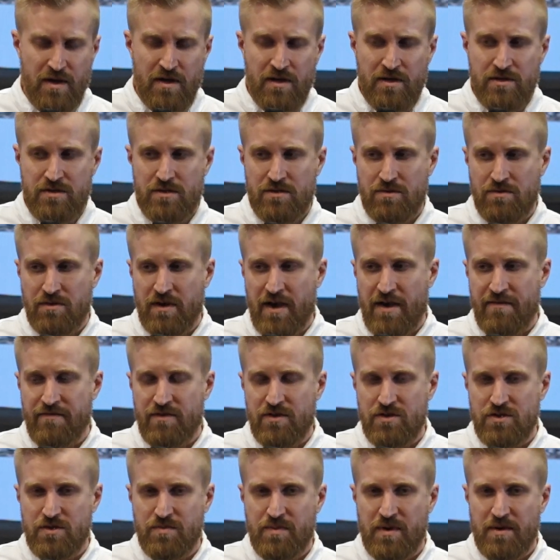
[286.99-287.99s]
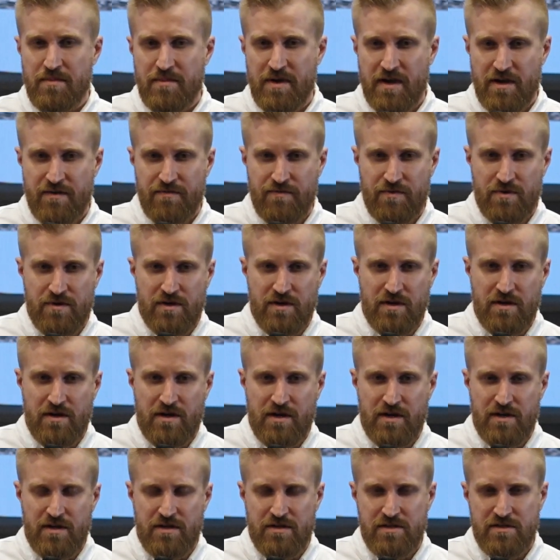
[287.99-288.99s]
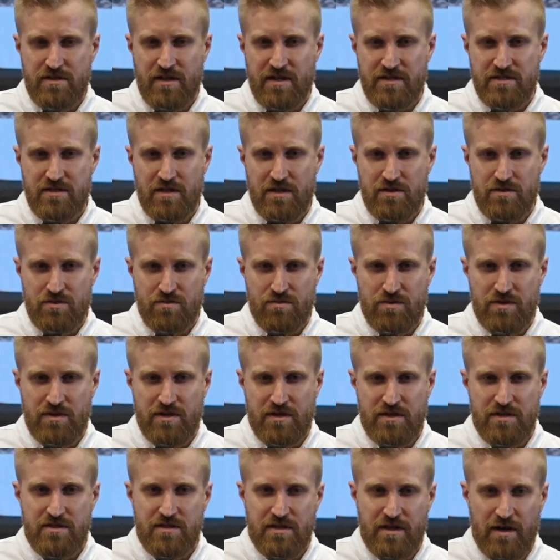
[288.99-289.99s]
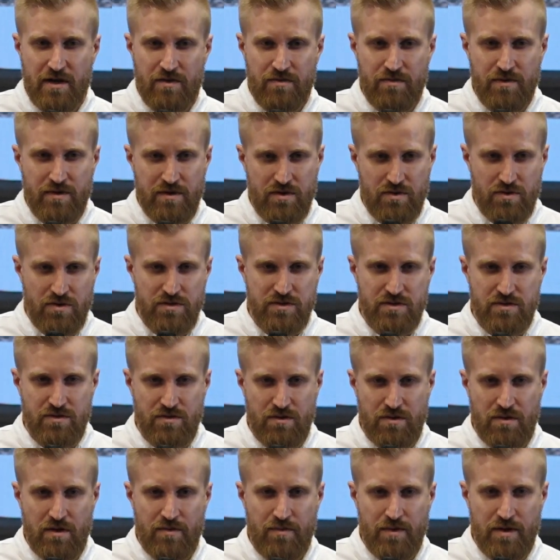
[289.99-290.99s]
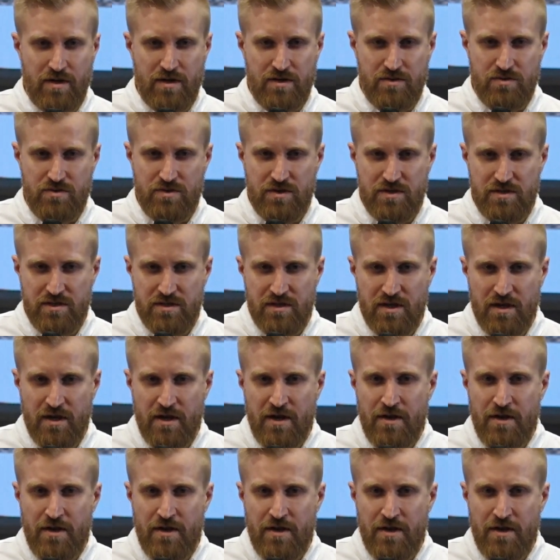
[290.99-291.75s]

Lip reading: So the average payback for a car is less than 2 years now across all our countries,